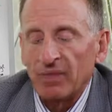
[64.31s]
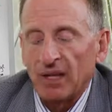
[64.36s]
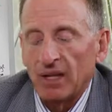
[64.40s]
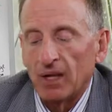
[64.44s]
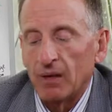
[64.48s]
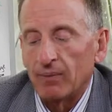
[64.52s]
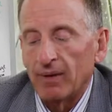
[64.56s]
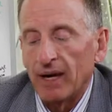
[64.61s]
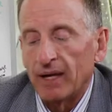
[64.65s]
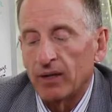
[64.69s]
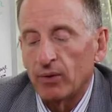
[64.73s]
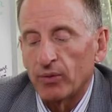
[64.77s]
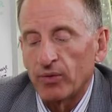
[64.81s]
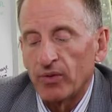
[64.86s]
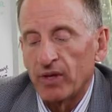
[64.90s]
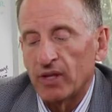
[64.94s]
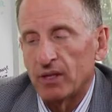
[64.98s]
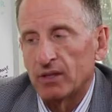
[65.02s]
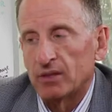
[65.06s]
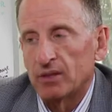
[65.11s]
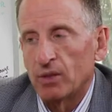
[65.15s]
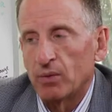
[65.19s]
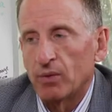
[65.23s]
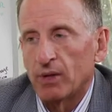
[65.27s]
I don't
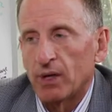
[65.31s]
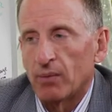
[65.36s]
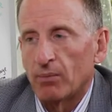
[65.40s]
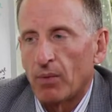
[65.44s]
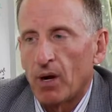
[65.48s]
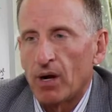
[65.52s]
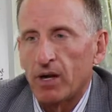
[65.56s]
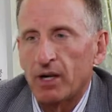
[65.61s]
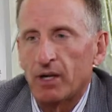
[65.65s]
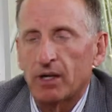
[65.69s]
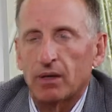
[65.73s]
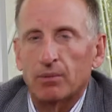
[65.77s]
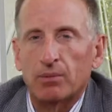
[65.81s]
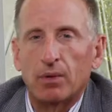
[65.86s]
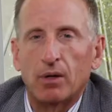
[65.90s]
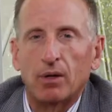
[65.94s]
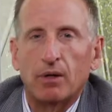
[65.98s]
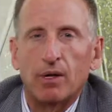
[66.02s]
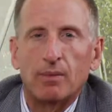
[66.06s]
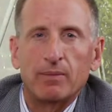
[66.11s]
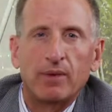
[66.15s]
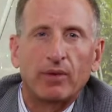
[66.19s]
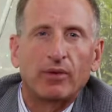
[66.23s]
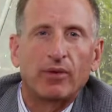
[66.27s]
think doing a marketing
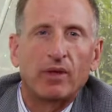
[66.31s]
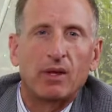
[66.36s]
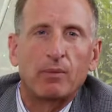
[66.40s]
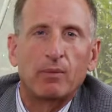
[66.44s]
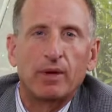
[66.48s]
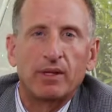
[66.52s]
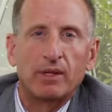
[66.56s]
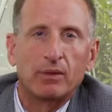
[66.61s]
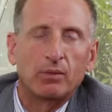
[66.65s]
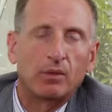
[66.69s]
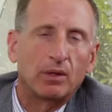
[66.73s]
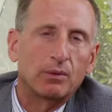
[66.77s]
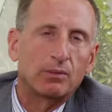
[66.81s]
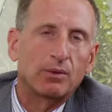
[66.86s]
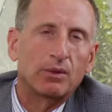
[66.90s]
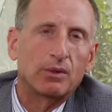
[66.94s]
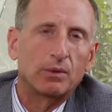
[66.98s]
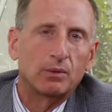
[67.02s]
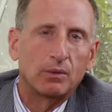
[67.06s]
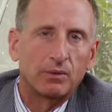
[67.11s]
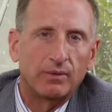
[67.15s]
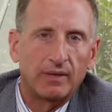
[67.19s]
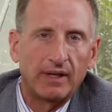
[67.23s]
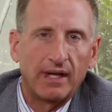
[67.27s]
program the same way that one would
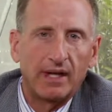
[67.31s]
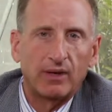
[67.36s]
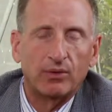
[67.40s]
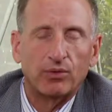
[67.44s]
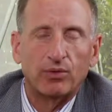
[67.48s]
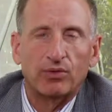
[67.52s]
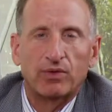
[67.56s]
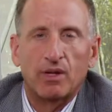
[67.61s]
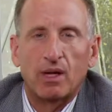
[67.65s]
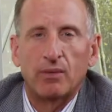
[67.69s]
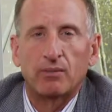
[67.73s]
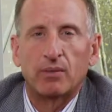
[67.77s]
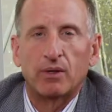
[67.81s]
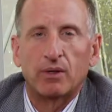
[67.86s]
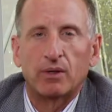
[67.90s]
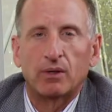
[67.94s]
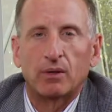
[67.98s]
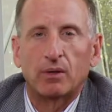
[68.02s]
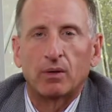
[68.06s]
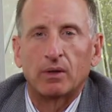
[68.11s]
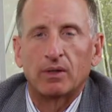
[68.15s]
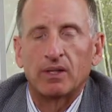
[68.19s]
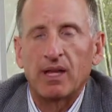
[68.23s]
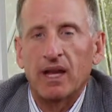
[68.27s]
do a financial statement
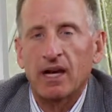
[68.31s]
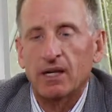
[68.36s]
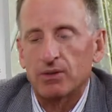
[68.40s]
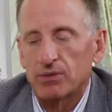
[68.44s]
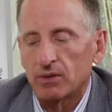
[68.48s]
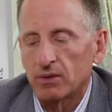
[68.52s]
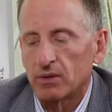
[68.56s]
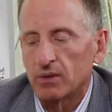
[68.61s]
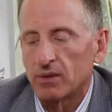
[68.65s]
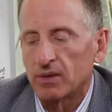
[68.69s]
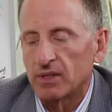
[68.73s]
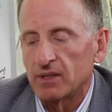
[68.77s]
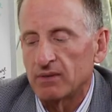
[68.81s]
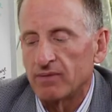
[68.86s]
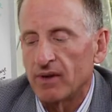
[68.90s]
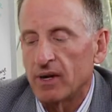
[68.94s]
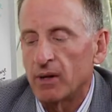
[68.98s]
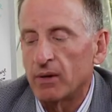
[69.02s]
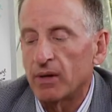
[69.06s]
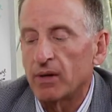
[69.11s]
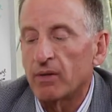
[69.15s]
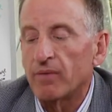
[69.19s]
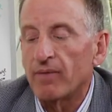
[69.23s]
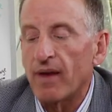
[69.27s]
or a tax return is
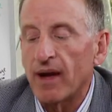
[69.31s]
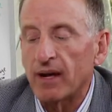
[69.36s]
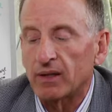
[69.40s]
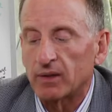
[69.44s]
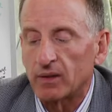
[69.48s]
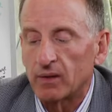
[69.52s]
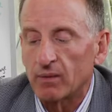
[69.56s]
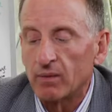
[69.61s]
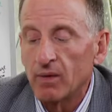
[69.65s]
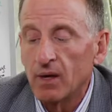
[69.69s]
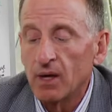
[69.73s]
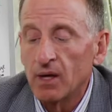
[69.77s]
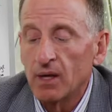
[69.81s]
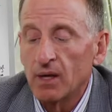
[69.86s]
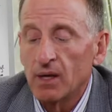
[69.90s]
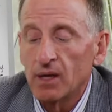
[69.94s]
very effective,